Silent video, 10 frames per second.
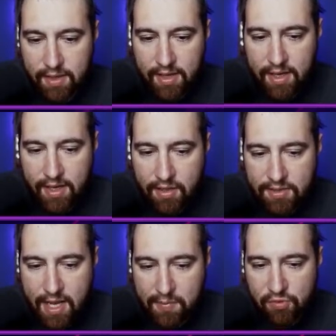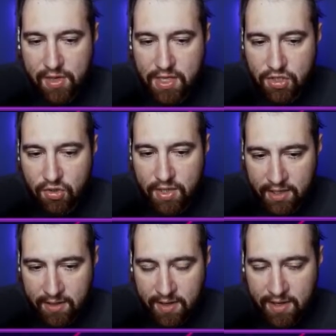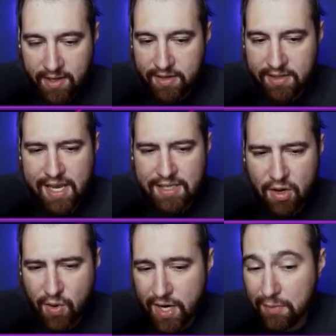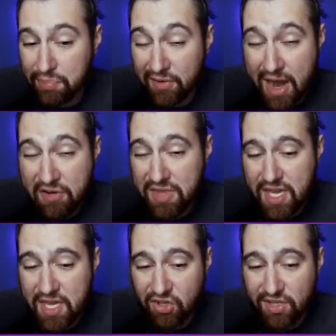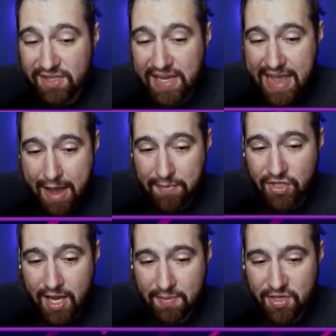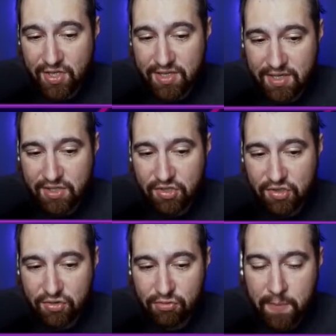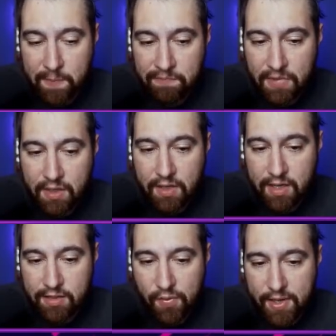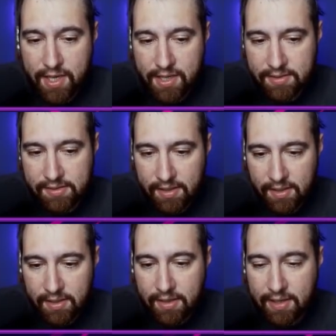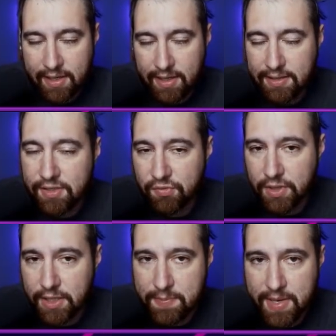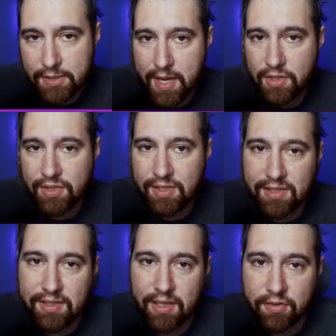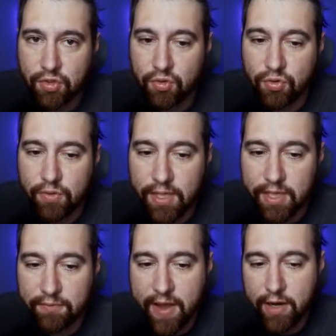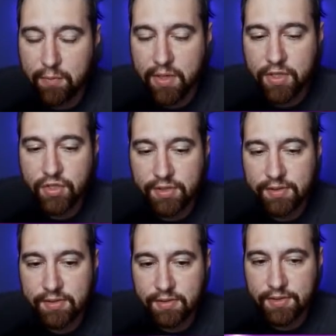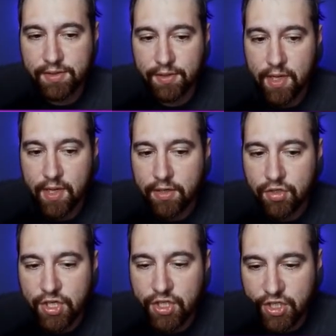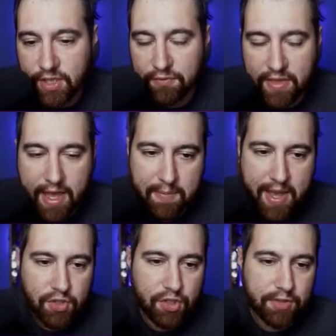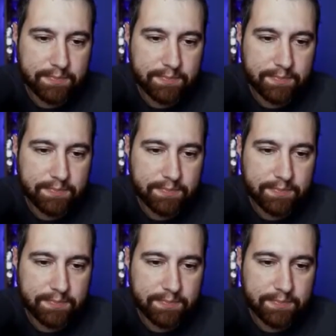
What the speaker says: And there's not much we can do here. In this case, I want to play around with EQ to see how much damage it takes to Togekiss. And it's really best bet just to stick to the Fire Punches. So GG's there for that match.